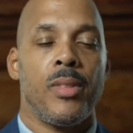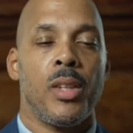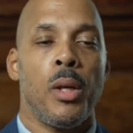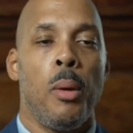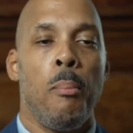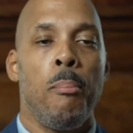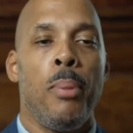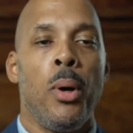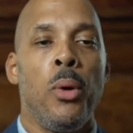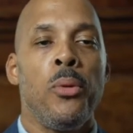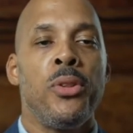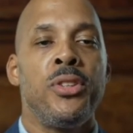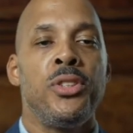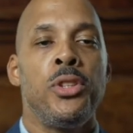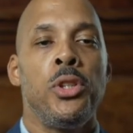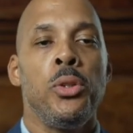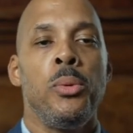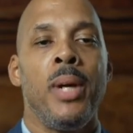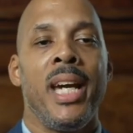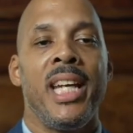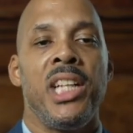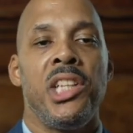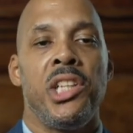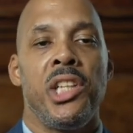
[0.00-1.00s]
Both
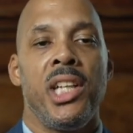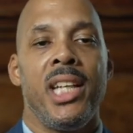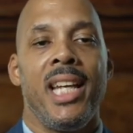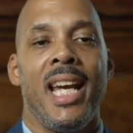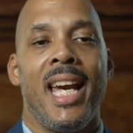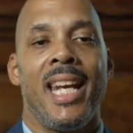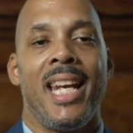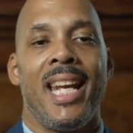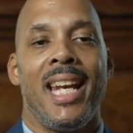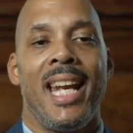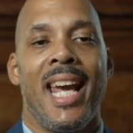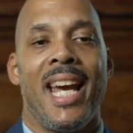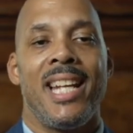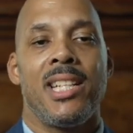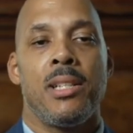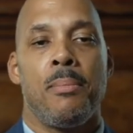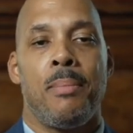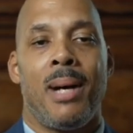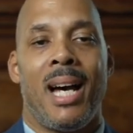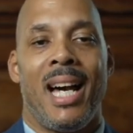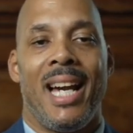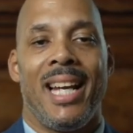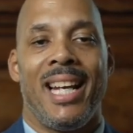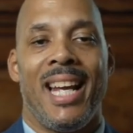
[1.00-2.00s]
2-AG and
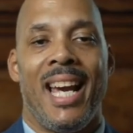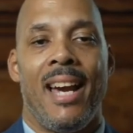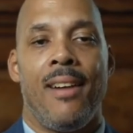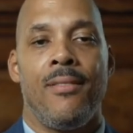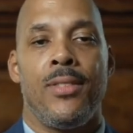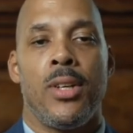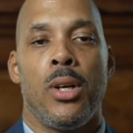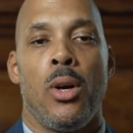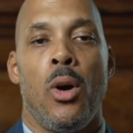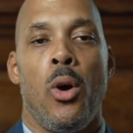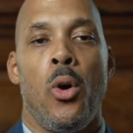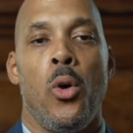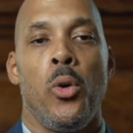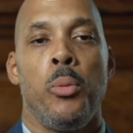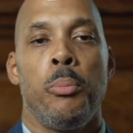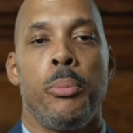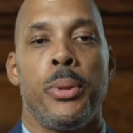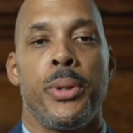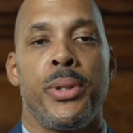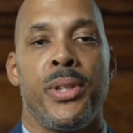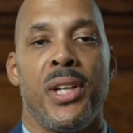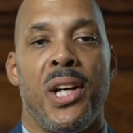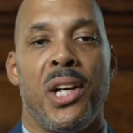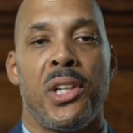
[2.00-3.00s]
anandamide have their own
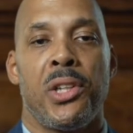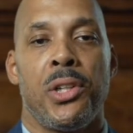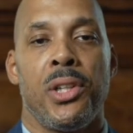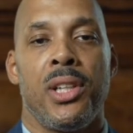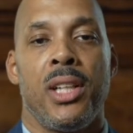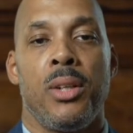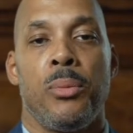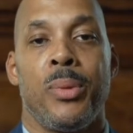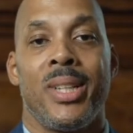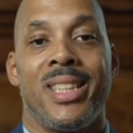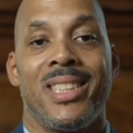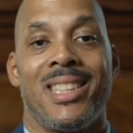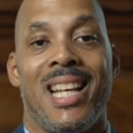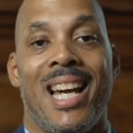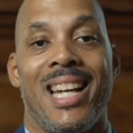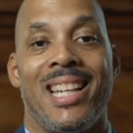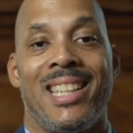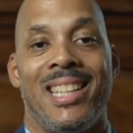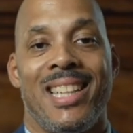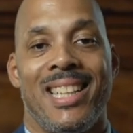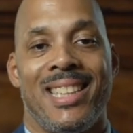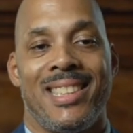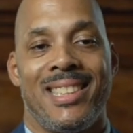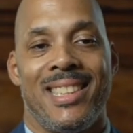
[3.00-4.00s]
production and
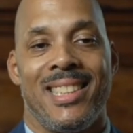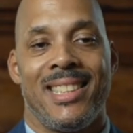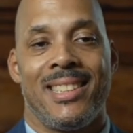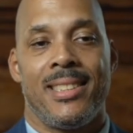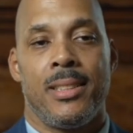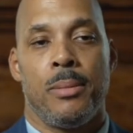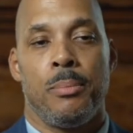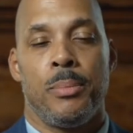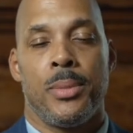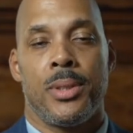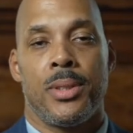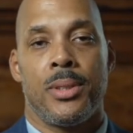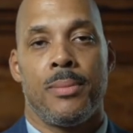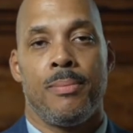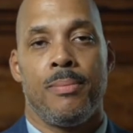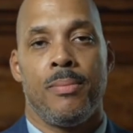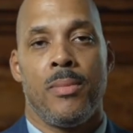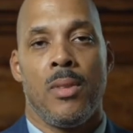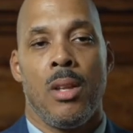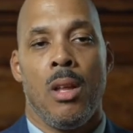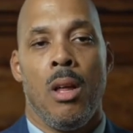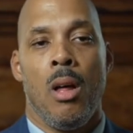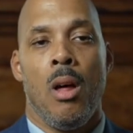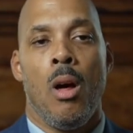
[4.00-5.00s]
recycling systems.
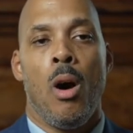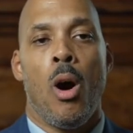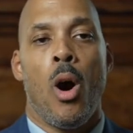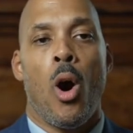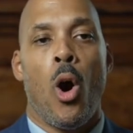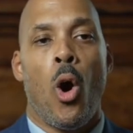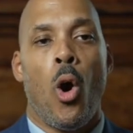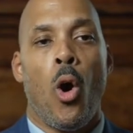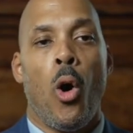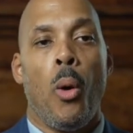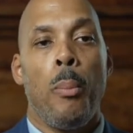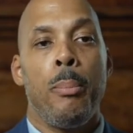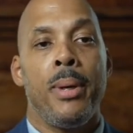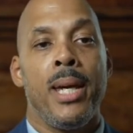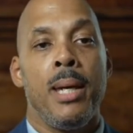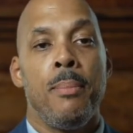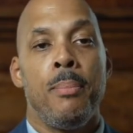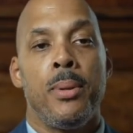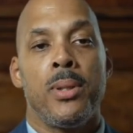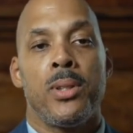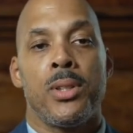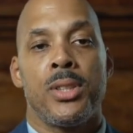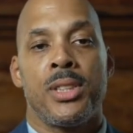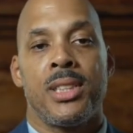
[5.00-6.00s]
All
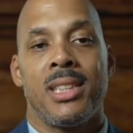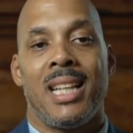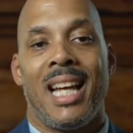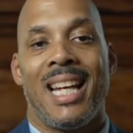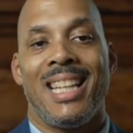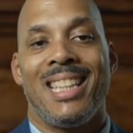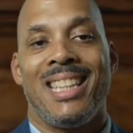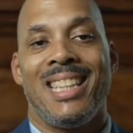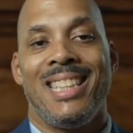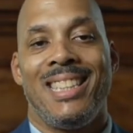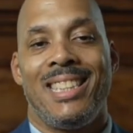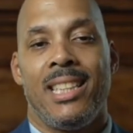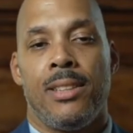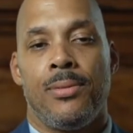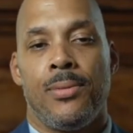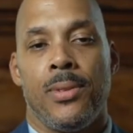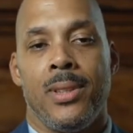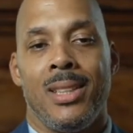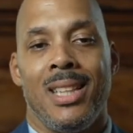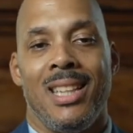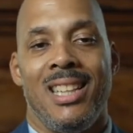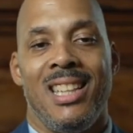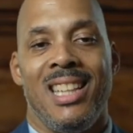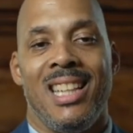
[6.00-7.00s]
people are slightly
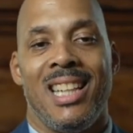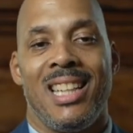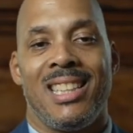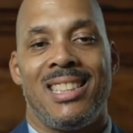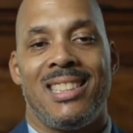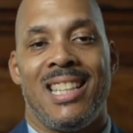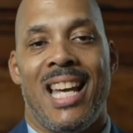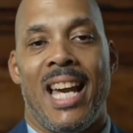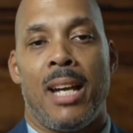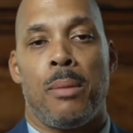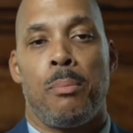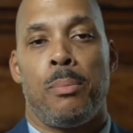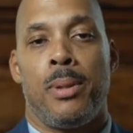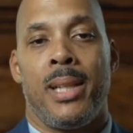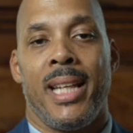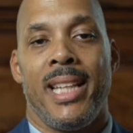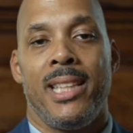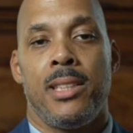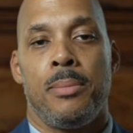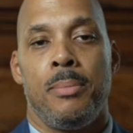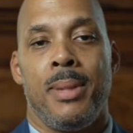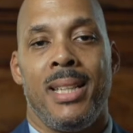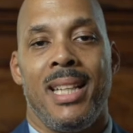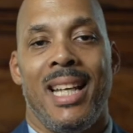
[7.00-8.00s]
different in the exact
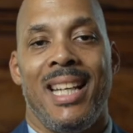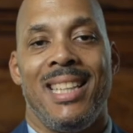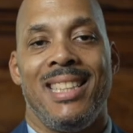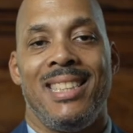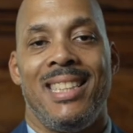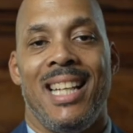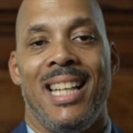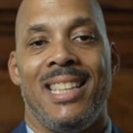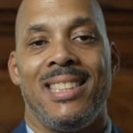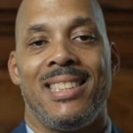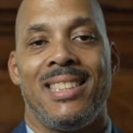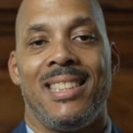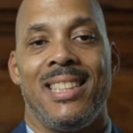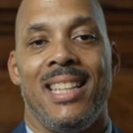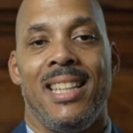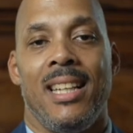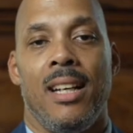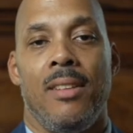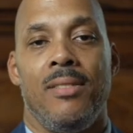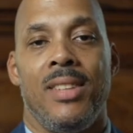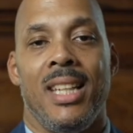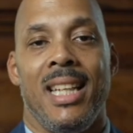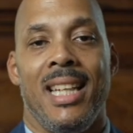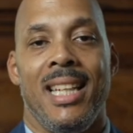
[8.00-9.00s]
placement and density
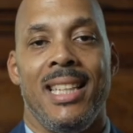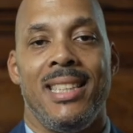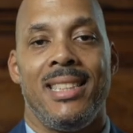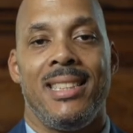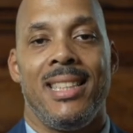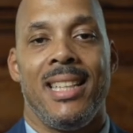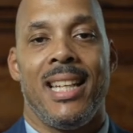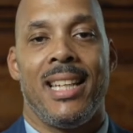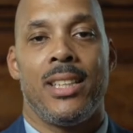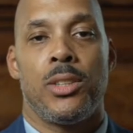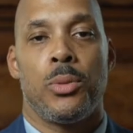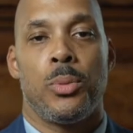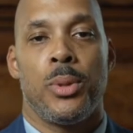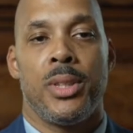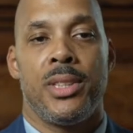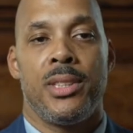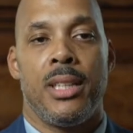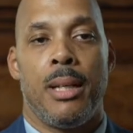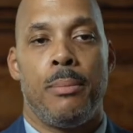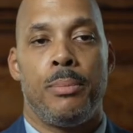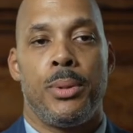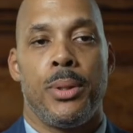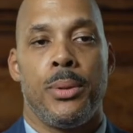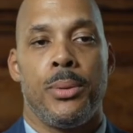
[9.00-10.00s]
of the ECS
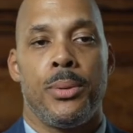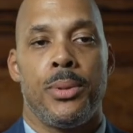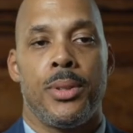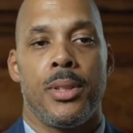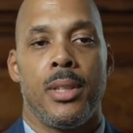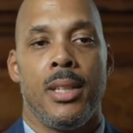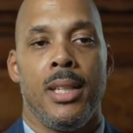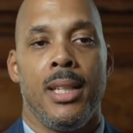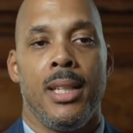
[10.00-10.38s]
receptors,